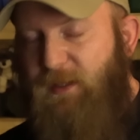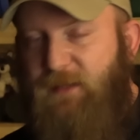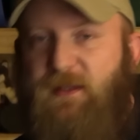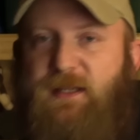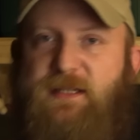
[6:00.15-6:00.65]

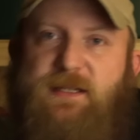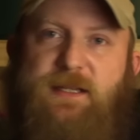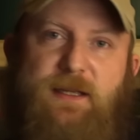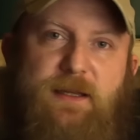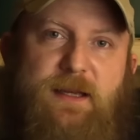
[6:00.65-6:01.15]
about
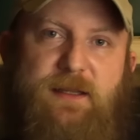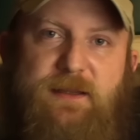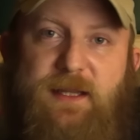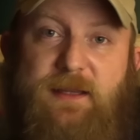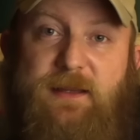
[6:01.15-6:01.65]
this,
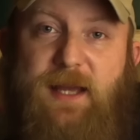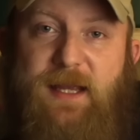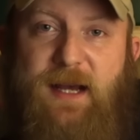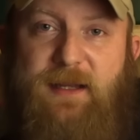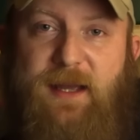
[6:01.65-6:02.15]
and then they
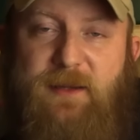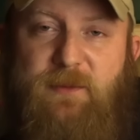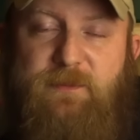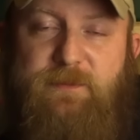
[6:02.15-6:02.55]
got a